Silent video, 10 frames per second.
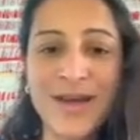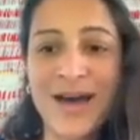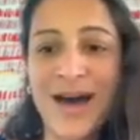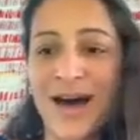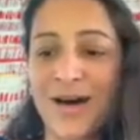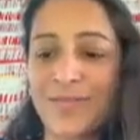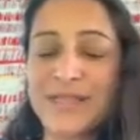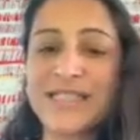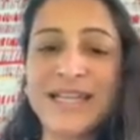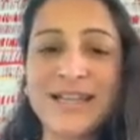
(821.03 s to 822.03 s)

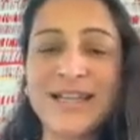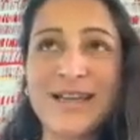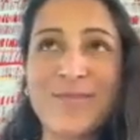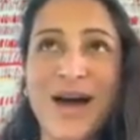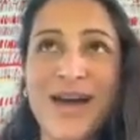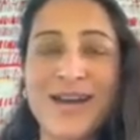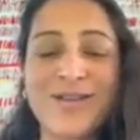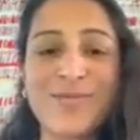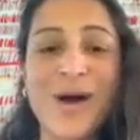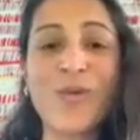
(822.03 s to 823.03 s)
particularly by
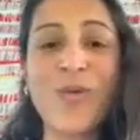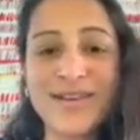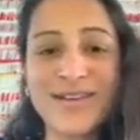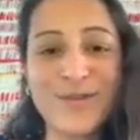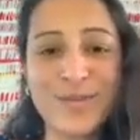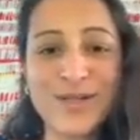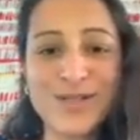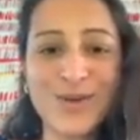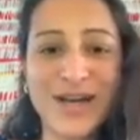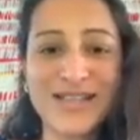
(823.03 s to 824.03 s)
one government
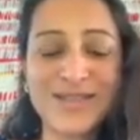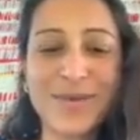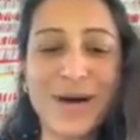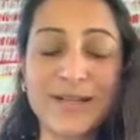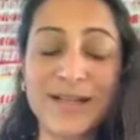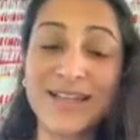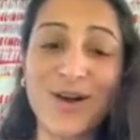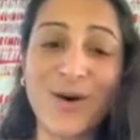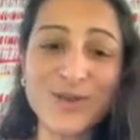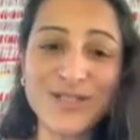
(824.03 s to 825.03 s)
who has publicly
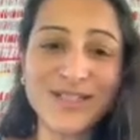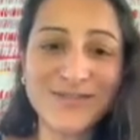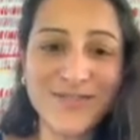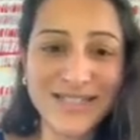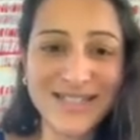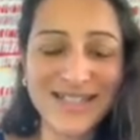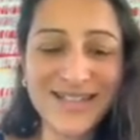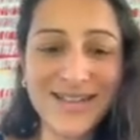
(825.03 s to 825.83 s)
halted its funding.